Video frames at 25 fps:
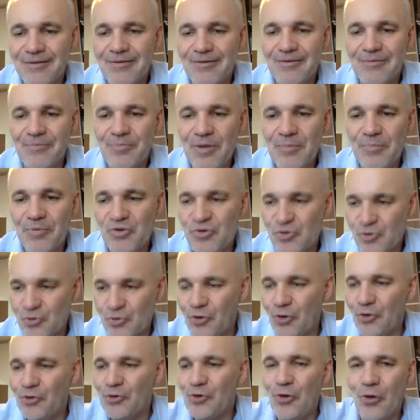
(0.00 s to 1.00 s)
people should
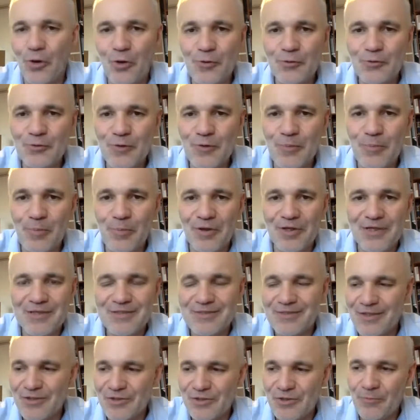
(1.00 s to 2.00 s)
not go to the polling
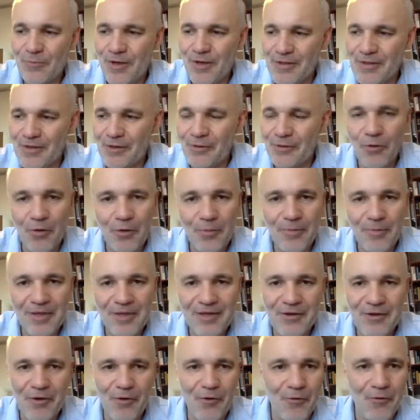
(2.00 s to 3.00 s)
station where they normally
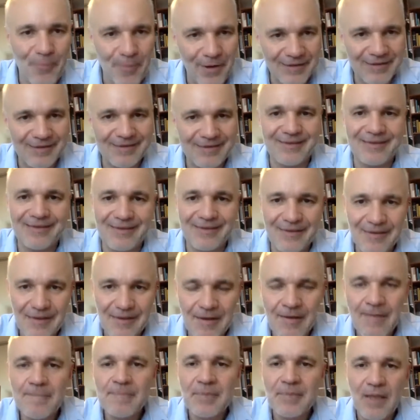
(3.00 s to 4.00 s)
go. But
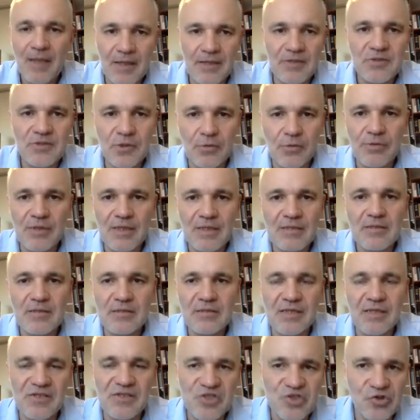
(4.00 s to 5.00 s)
and so this is
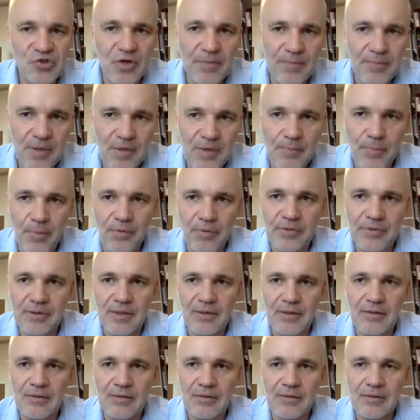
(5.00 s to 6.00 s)
extremely
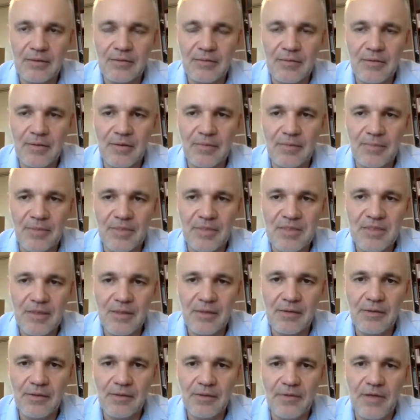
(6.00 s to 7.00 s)
important,
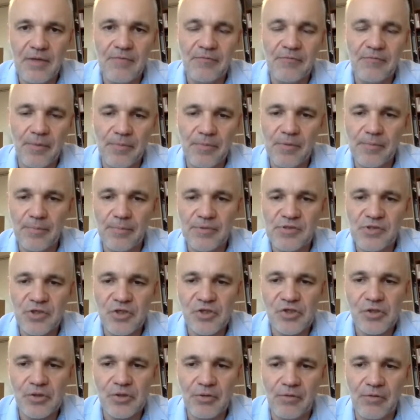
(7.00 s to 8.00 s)
particularly from the
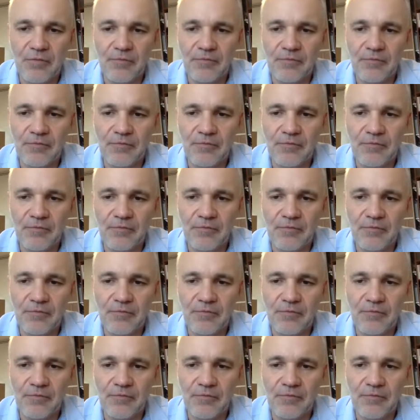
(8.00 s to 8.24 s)
position of